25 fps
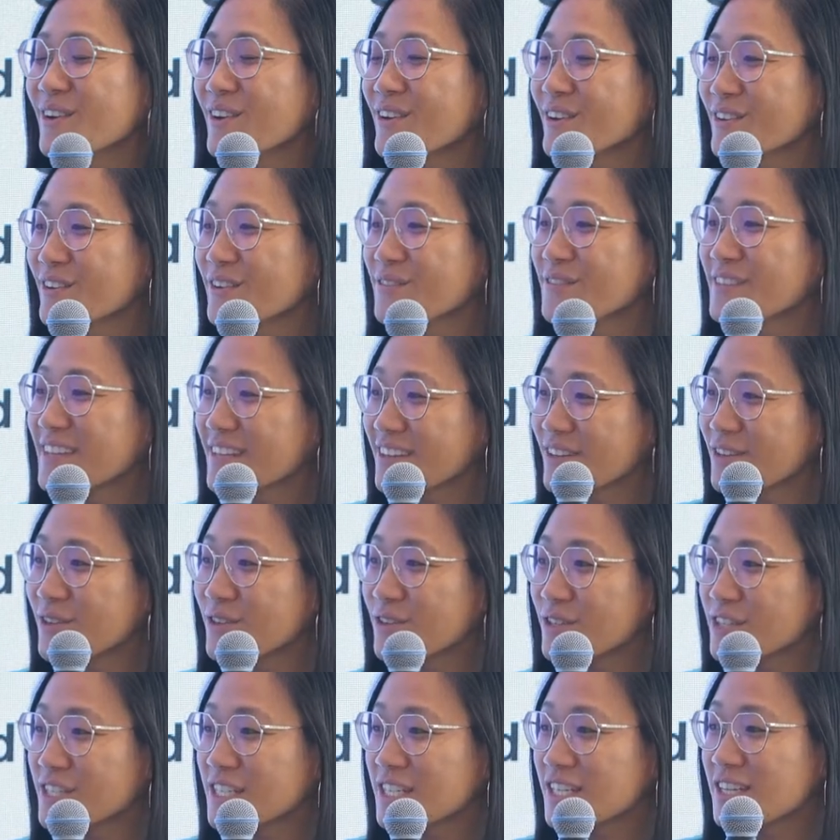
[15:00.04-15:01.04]
lot of
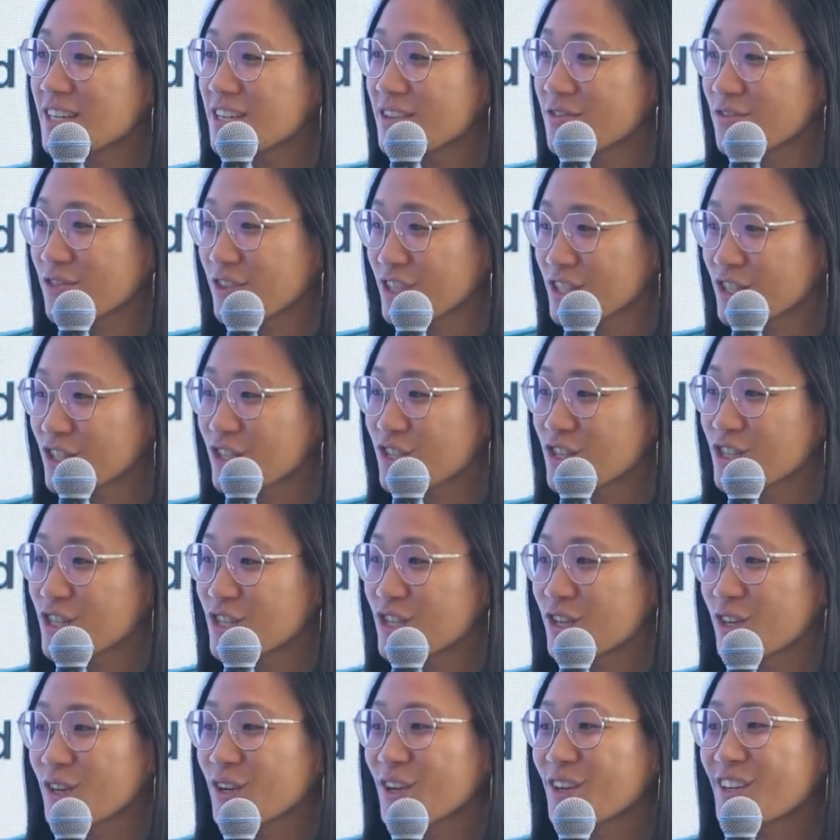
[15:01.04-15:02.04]
technology
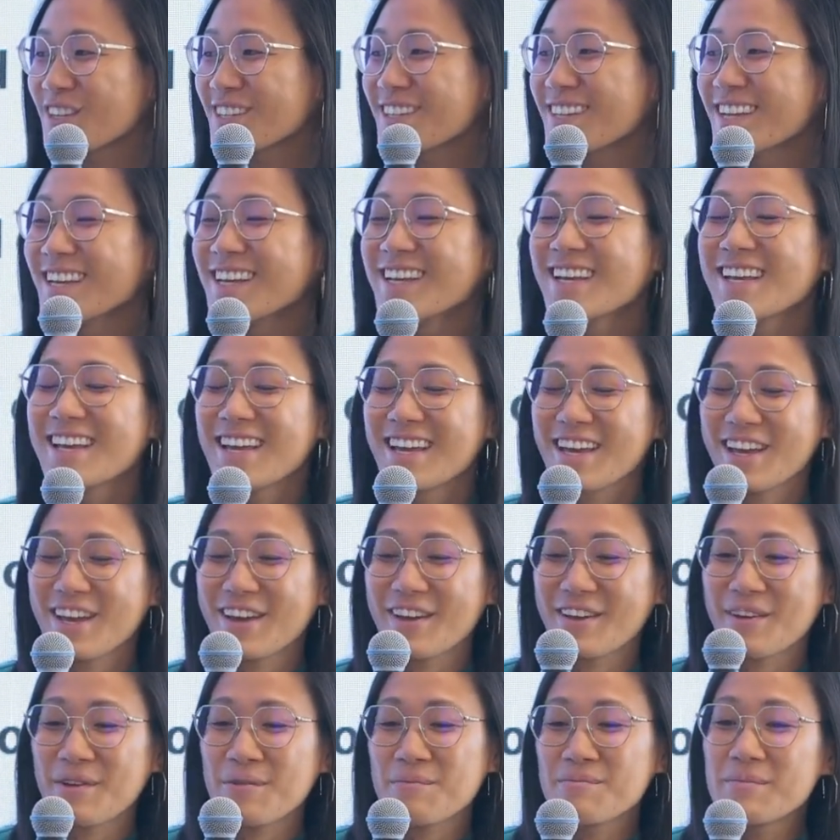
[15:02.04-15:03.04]
infrastructure,
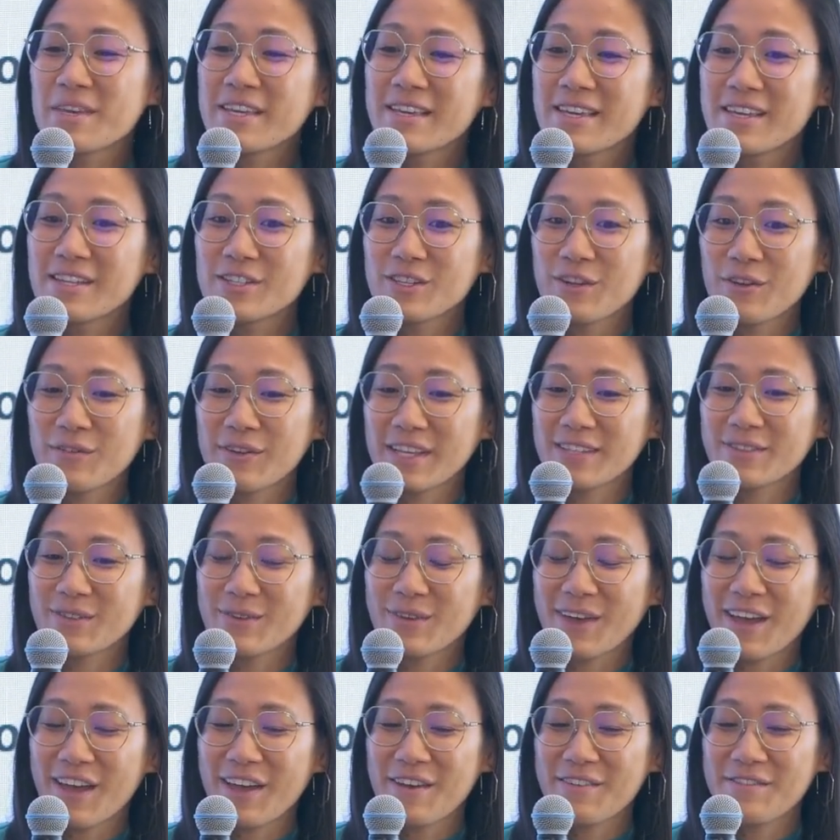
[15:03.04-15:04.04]
making sure that
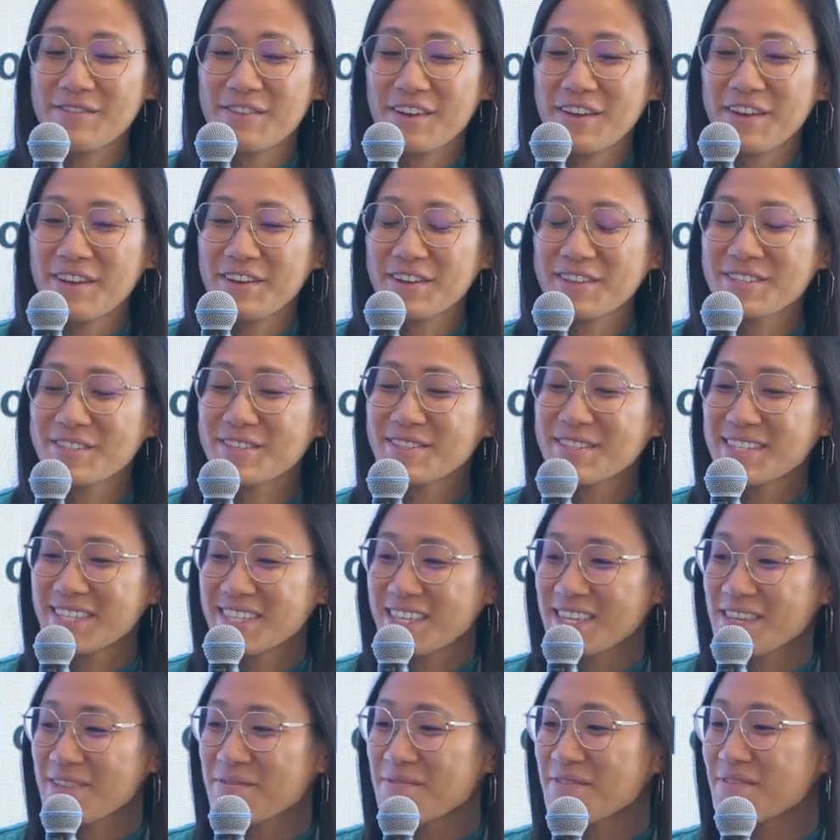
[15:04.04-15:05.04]
you have the
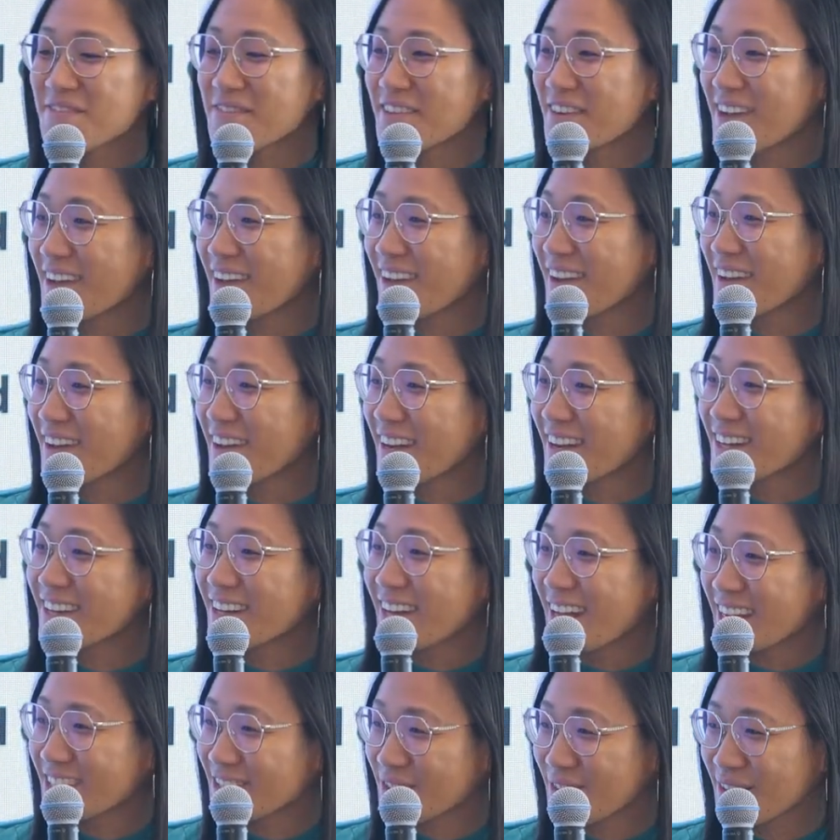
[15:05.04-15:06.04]
team and
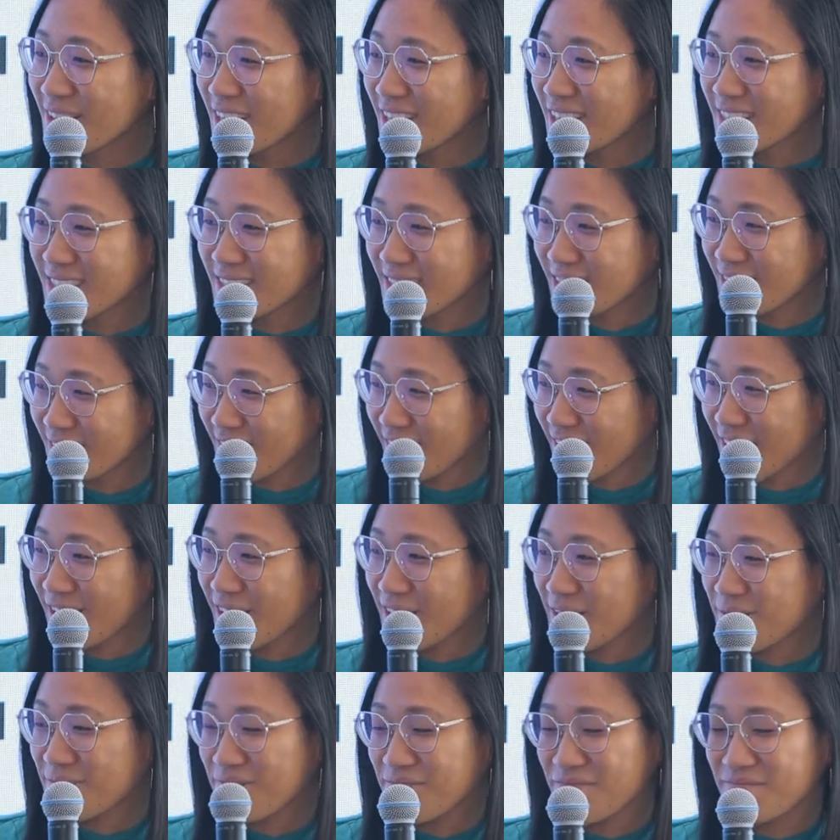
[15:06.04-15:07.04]
as well as
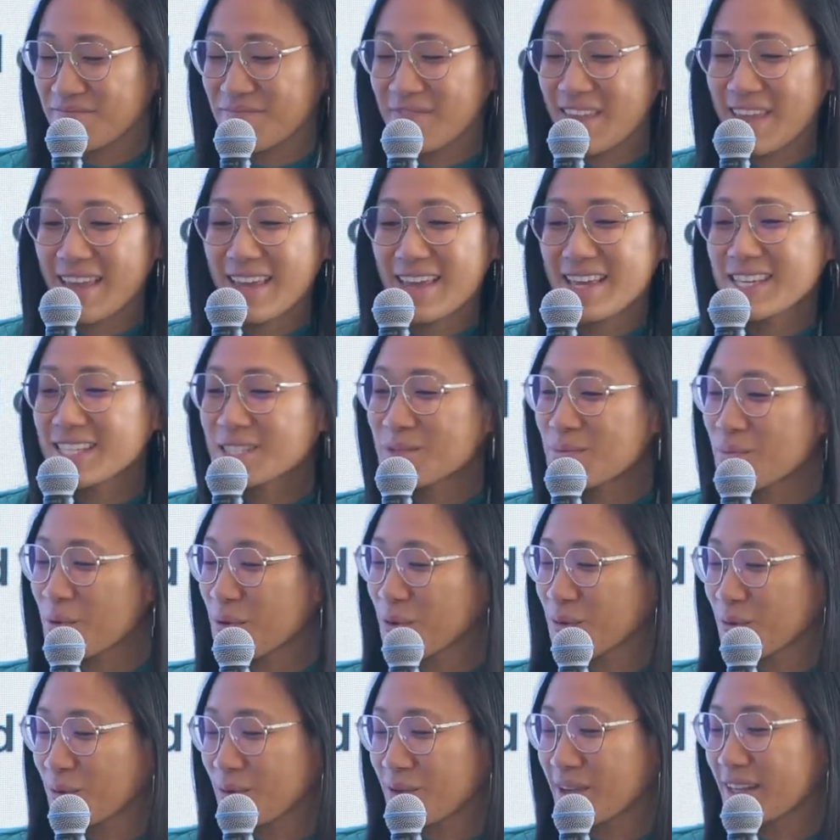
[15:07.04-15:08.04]

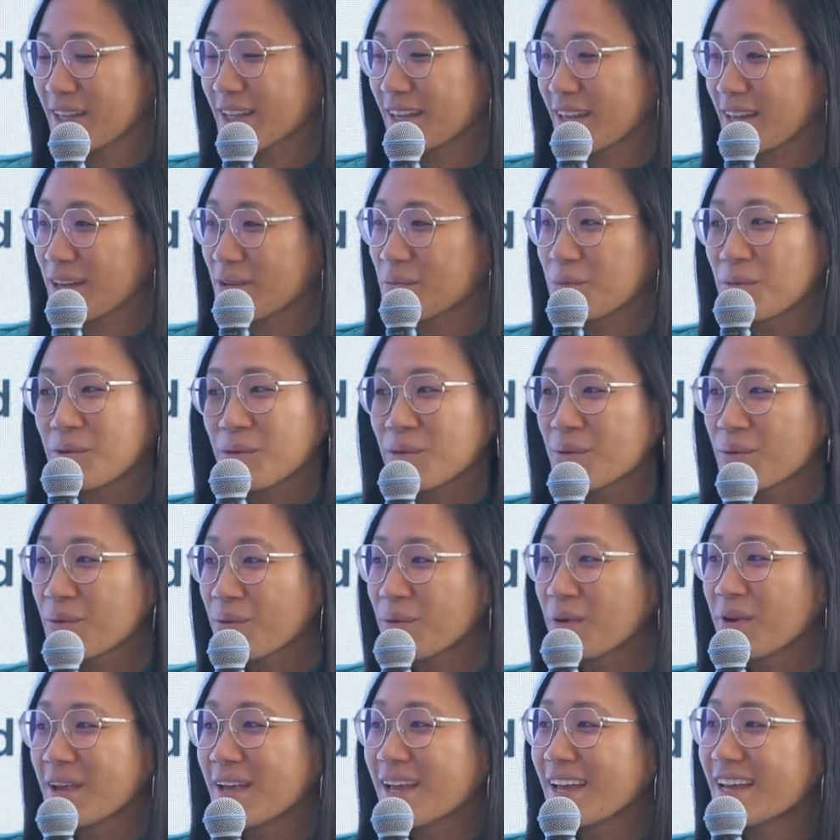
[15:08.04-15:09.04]
experts who can help
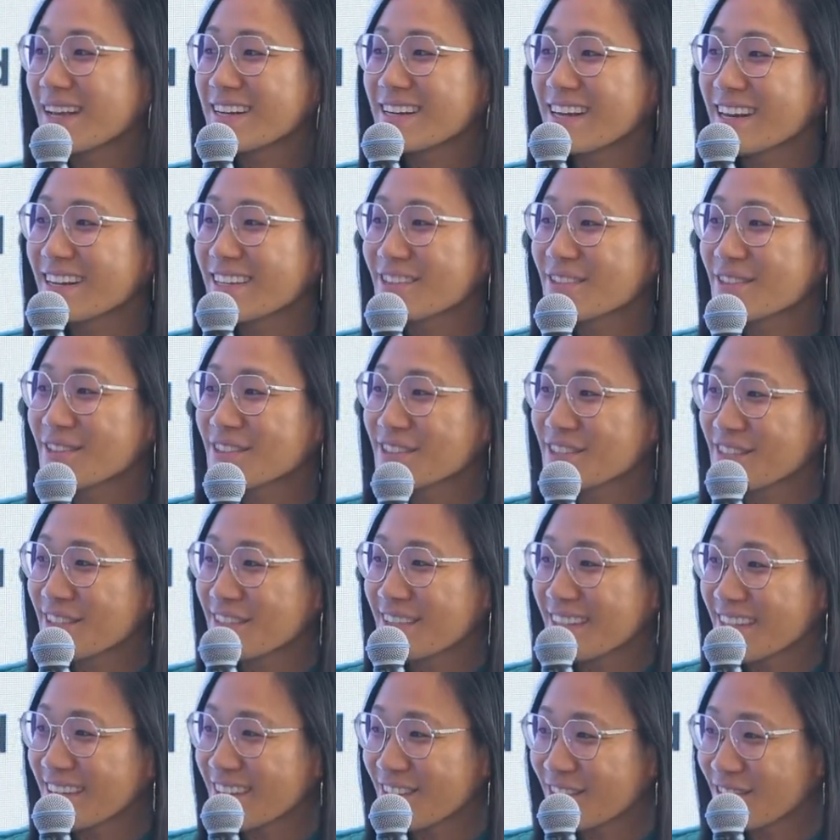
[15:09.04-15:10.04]
you and guide you on the
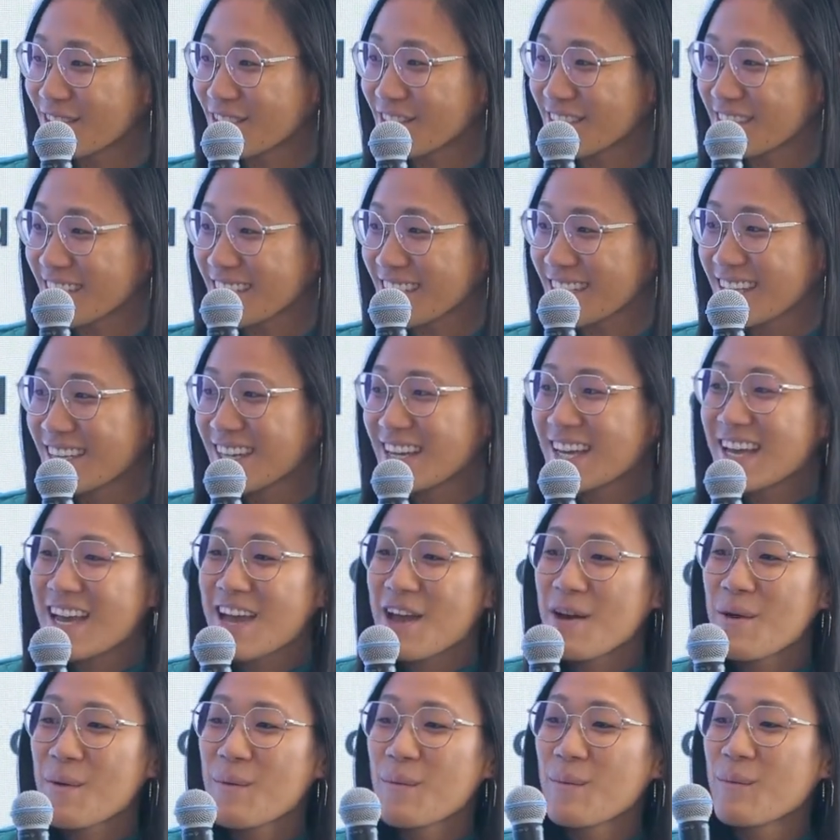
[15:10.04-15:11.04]
technology.
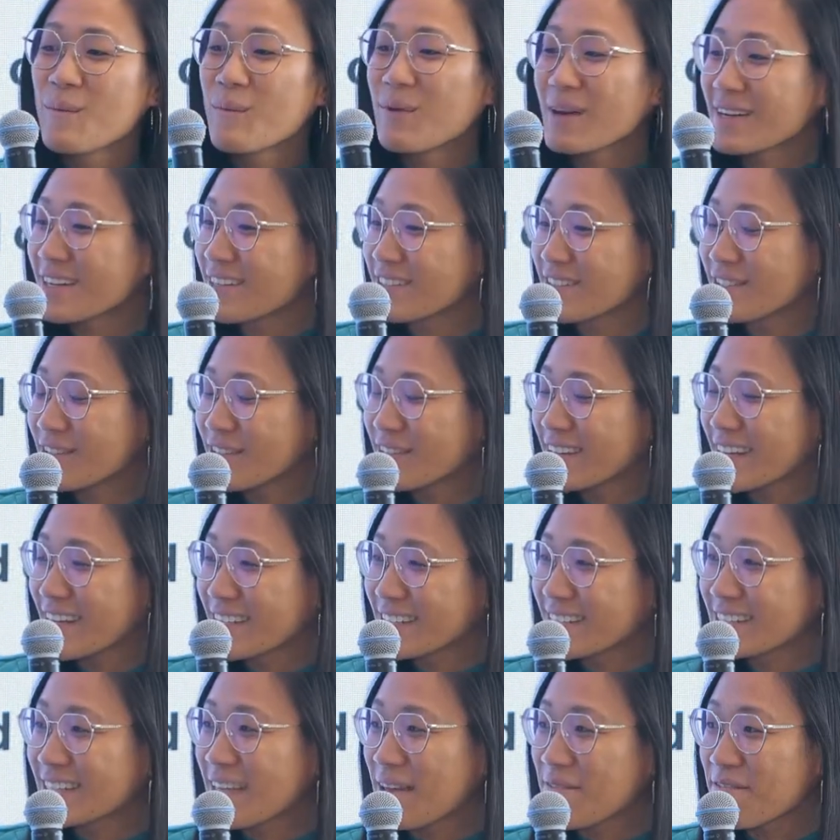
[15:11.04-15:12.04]
What are your
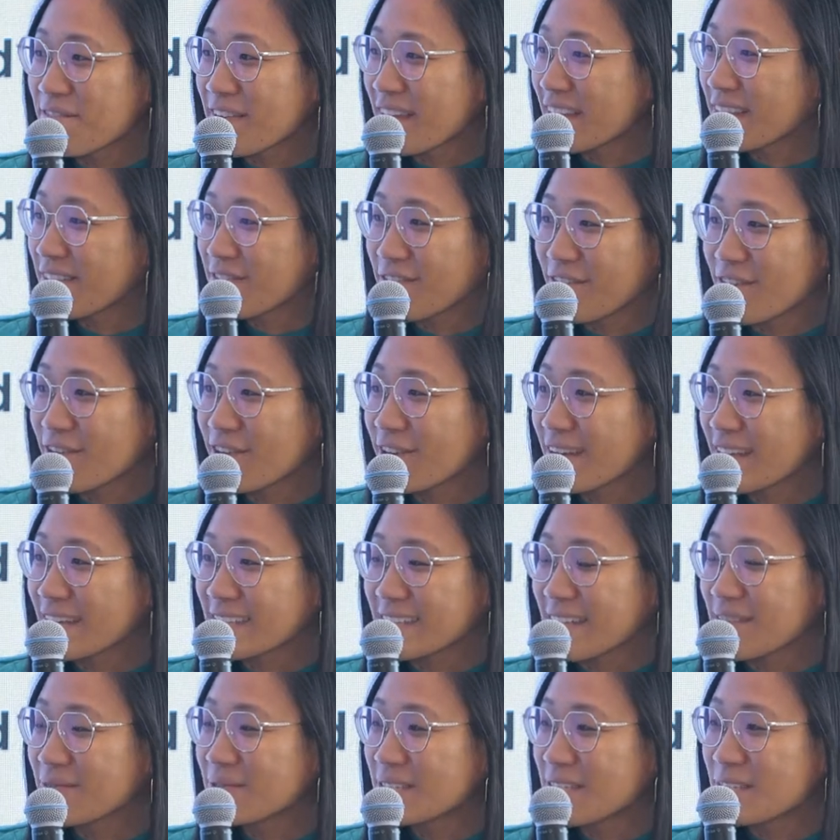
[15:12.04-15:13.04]
next steps then for
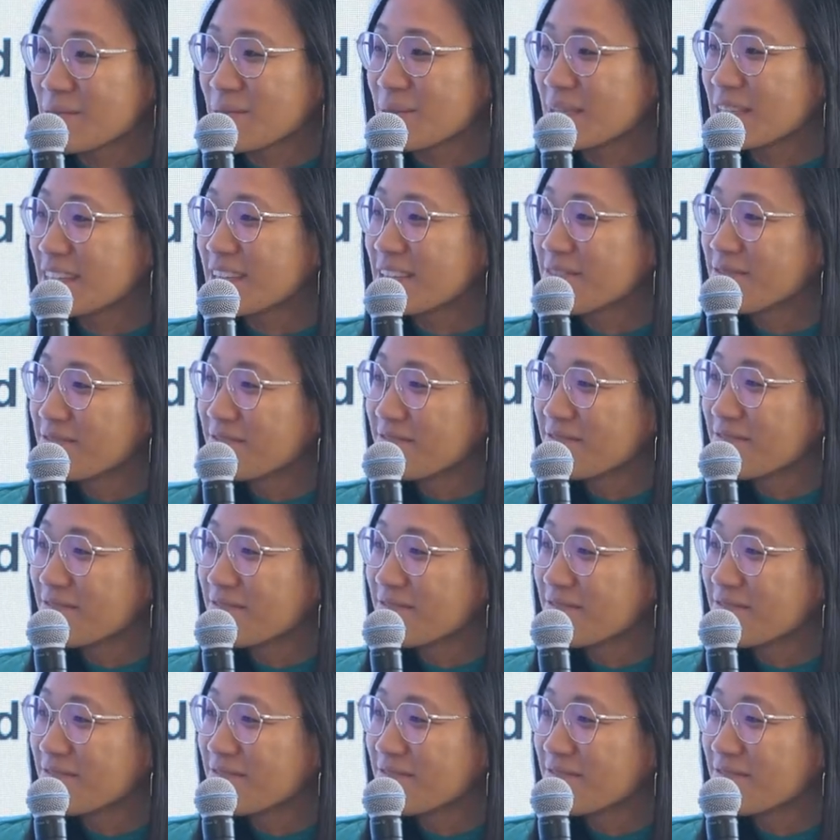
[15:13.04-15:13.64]
SMCP?